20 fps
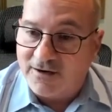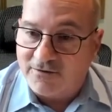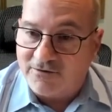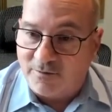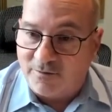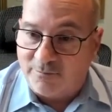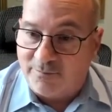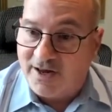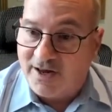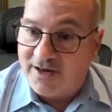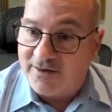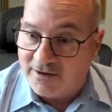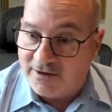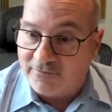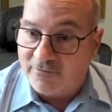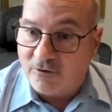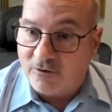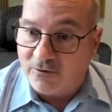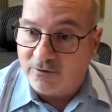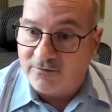to pay their
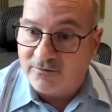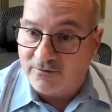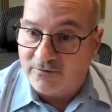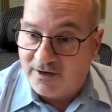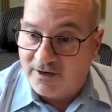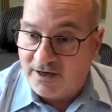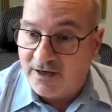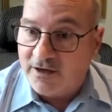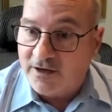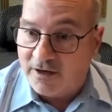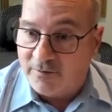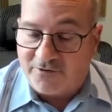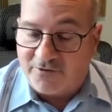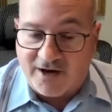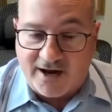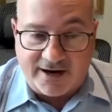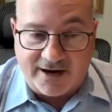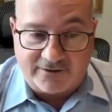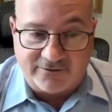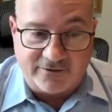own income
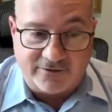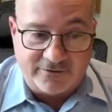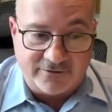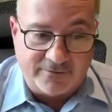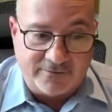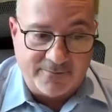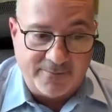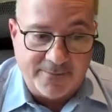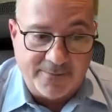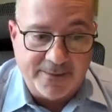taxes.